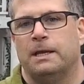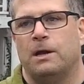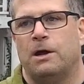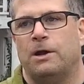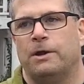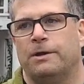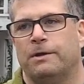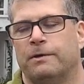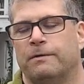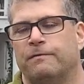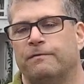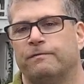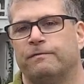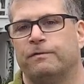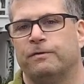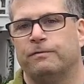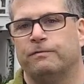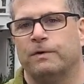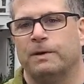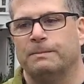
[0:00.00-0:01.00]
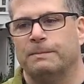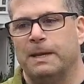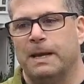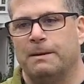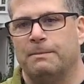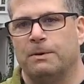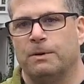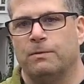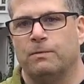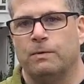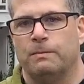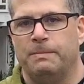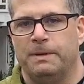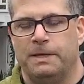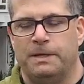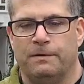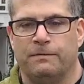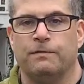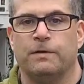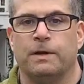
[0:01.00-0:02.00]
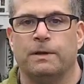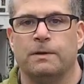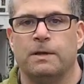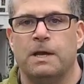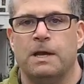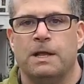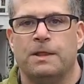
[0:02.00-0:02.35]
on a full frame camera would be different.